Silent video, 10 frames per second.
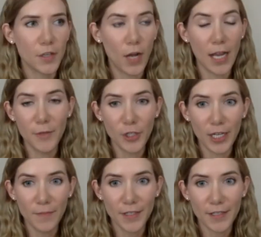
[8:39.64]
so I'm
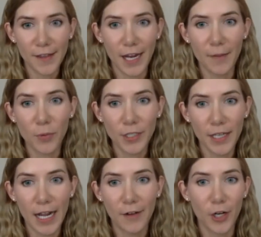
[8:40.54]
ashamed to say that I
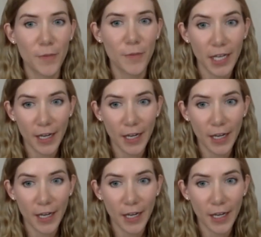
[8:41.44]
printed out almost